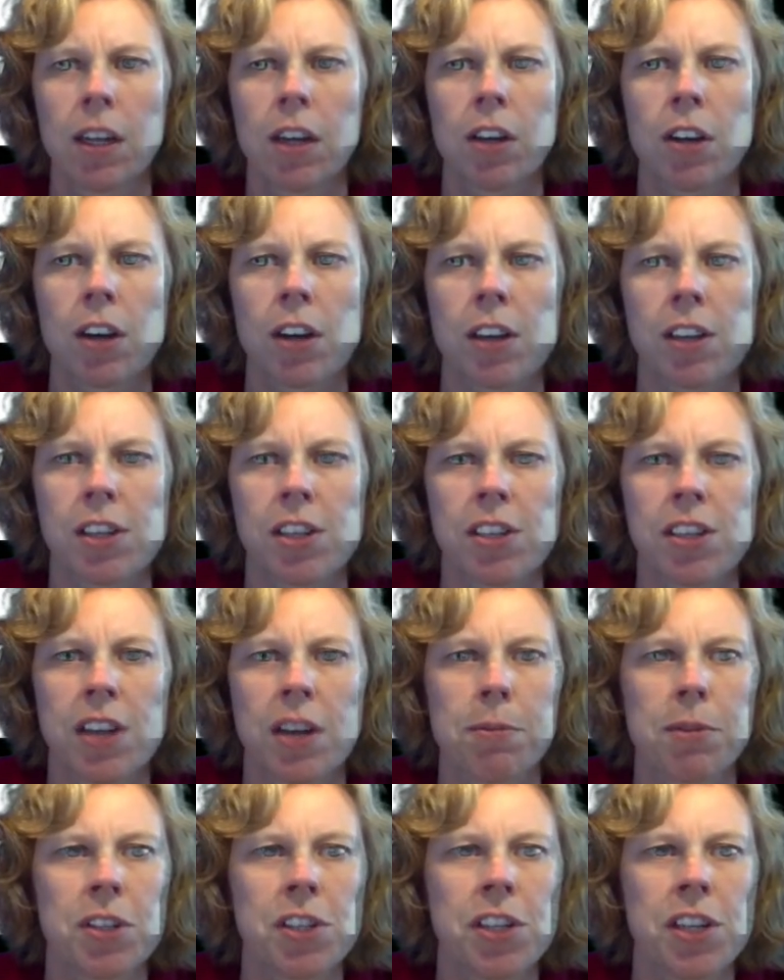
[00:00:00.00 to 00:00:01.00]
causes
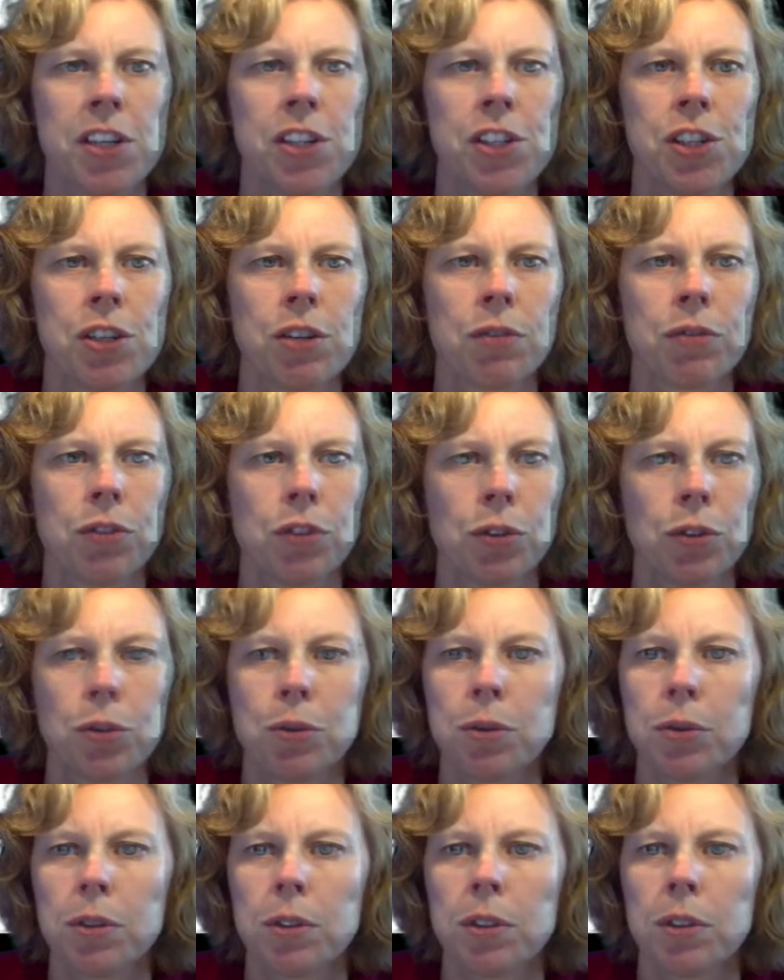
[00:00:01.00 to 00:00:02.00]
dimerization of
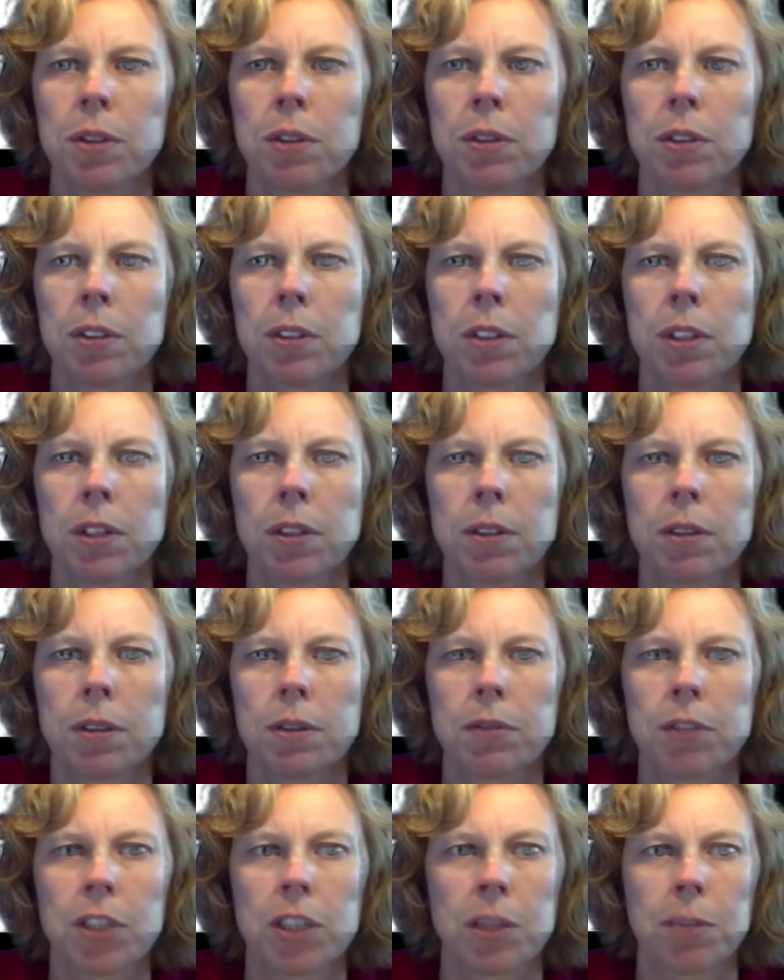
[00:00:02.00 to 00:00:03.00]
two
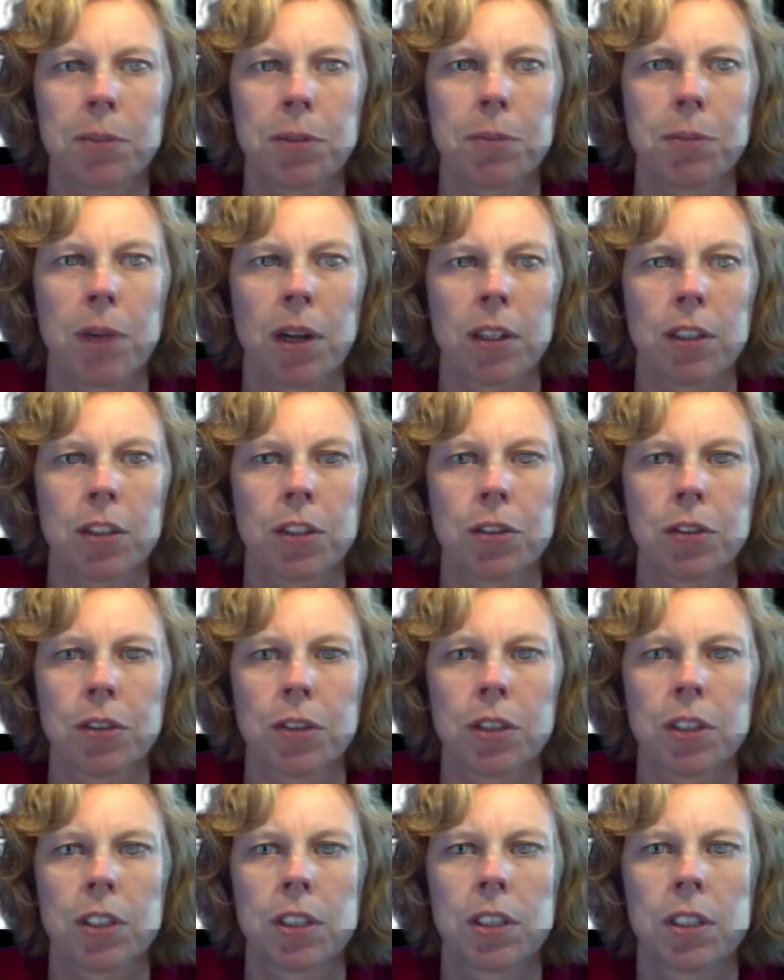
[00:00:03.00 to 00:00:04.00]
receptor
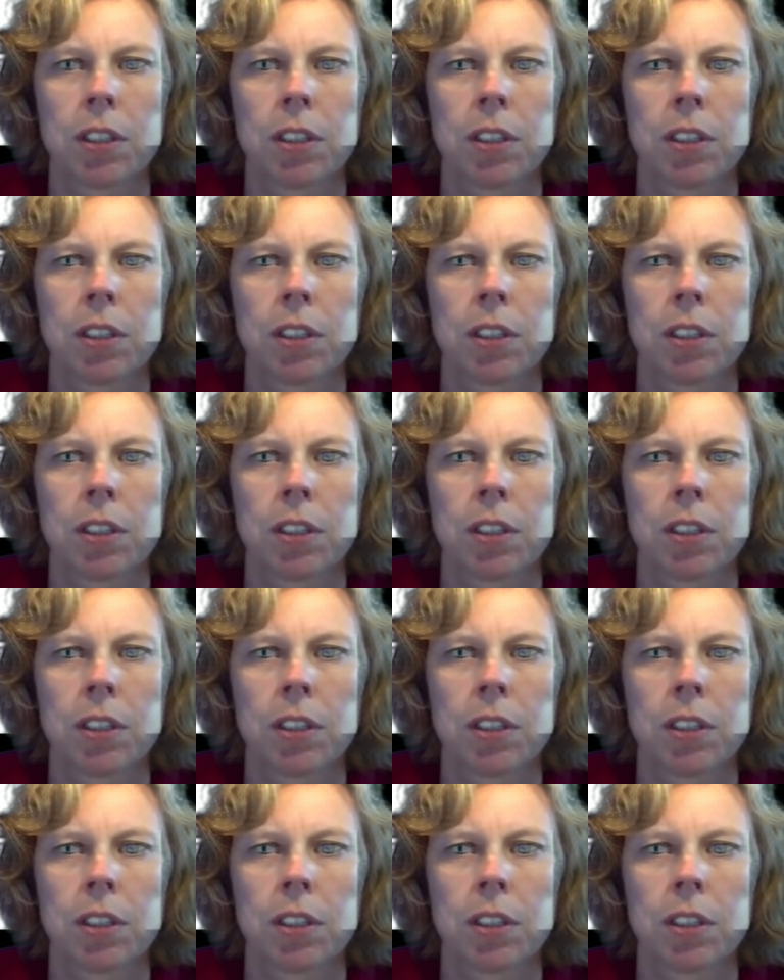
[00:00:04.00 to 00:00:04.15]
molecules.